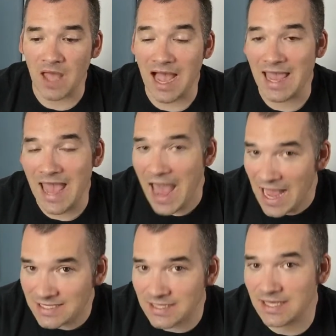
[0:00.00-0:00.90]
I
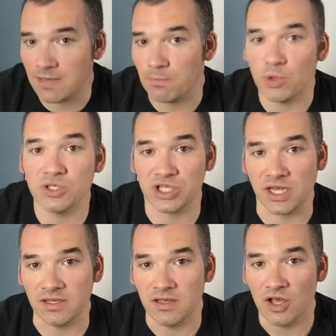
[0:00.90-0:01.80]
had to keep
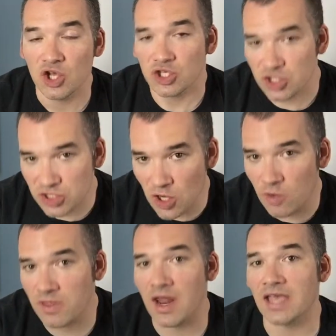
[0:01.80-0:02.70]
pushing so
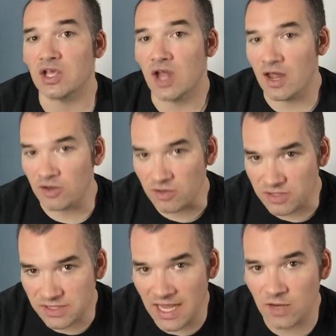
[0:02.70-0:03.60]
that I could
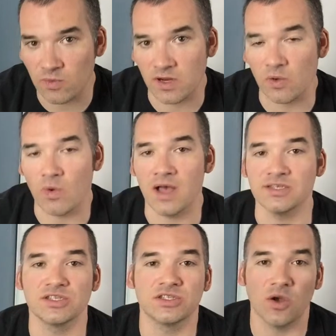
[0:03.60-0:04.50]
understand what it
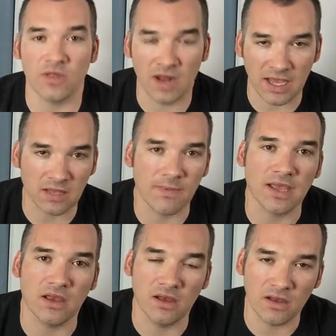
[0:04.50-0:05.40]
was, so that I could
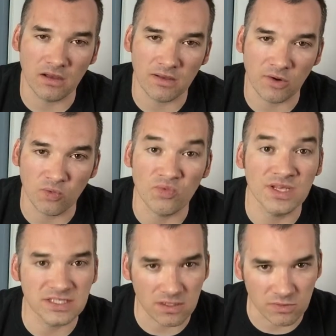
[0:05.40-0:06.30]
make a
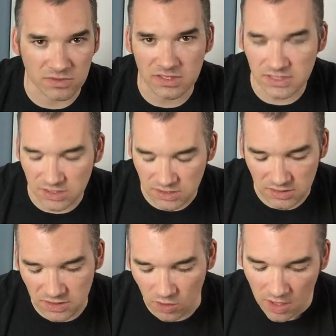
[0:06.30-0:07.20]
reasonable decision.
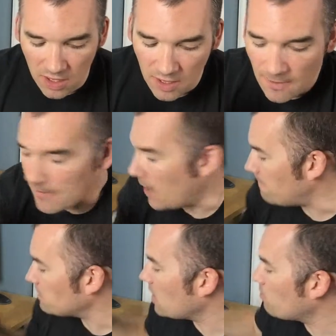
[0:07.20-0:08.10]
So
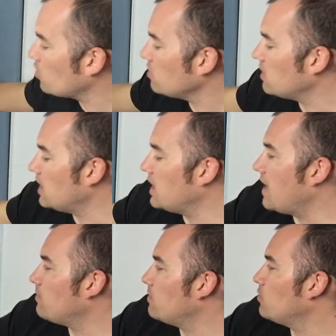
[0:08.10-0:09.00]
per the
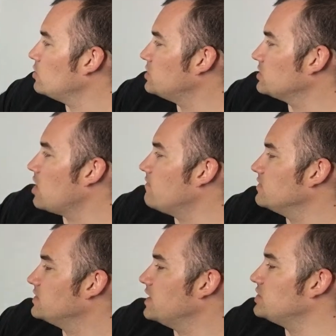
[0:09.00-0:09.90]
in-app purchase
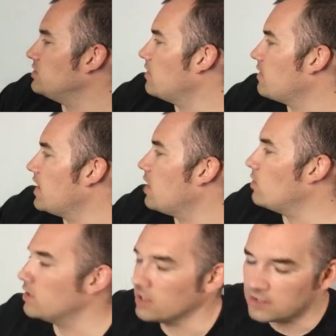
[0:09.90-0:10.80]
conversation, the thing I
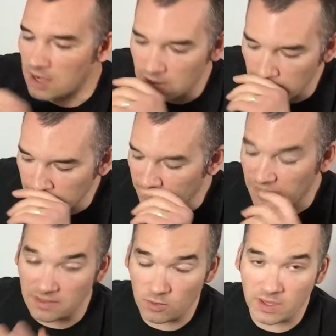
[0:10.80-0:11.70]
wanted to talk, the
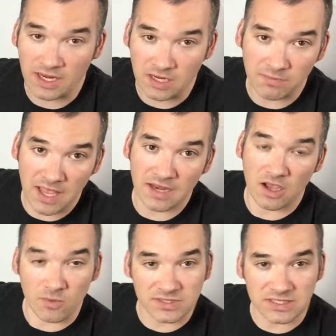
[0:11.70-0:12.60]
thing that we ended up landing
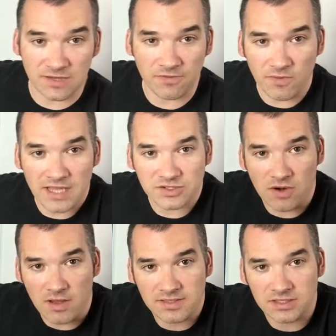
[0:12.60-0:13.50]
on was these different
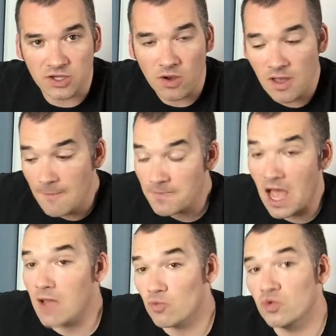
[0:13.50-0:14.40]
restaurants. And so
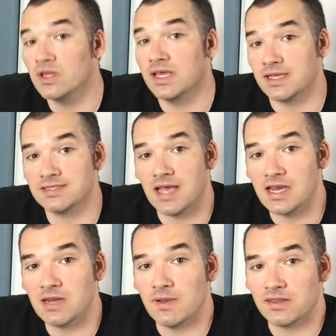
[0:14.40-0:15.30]
I'm really
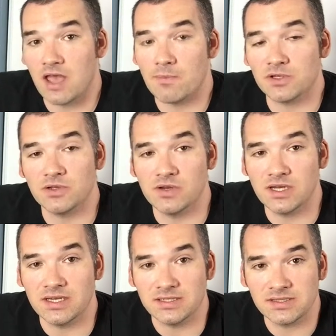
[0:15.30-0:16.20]
excited about the
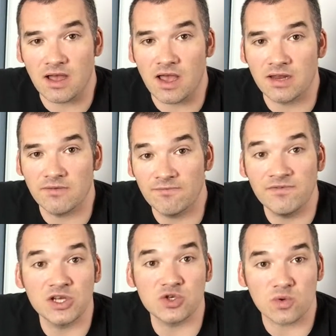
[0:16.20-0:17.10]
opportunity to design
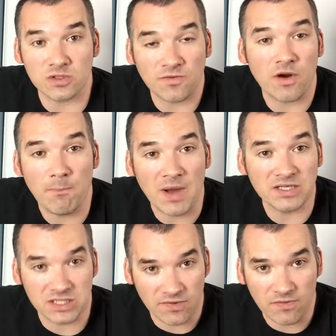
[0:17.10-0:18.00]
visuals for a
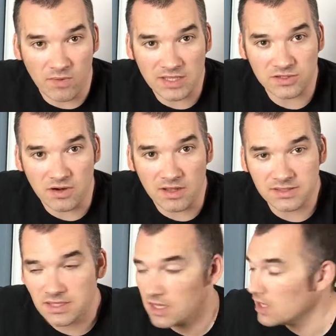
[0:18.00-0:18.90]
bunch of different
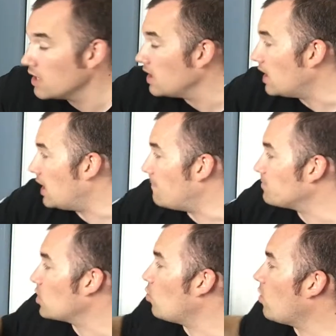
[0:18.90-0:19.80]
restaurants.
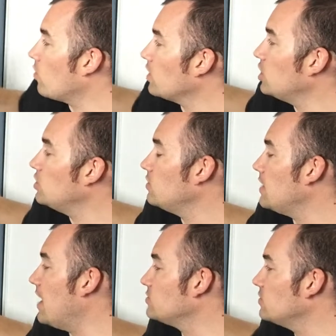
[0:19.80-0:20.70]
What we're going to do
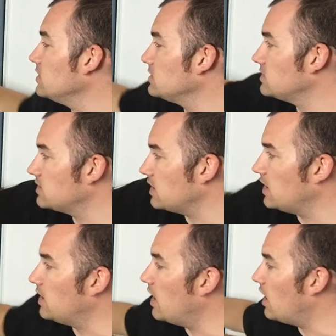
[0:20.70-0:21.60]
now, so this
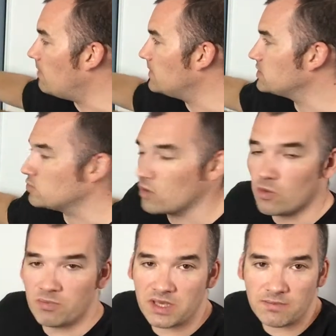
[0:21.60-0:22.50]
is what
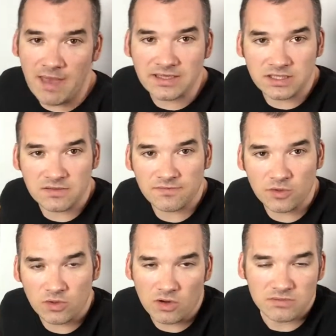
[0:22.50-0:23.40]
will be Mexican
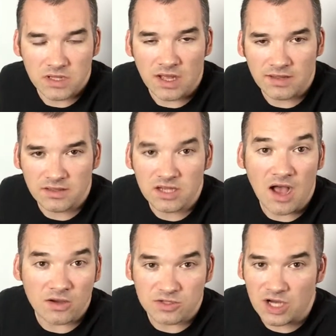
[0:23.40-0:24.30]
food, or the
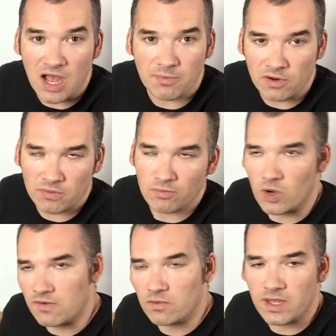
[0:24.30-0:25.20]
taco shop, or
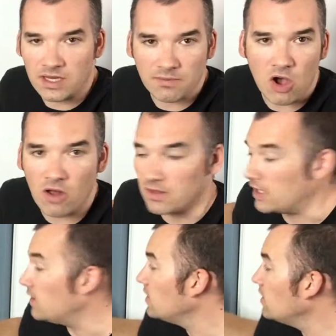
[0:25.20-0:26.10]
whatever we end up calling
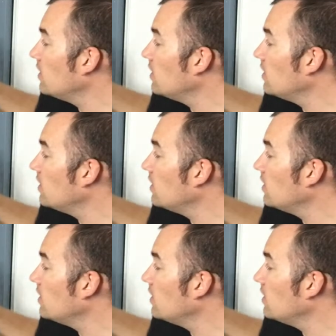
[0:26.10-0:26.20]
it.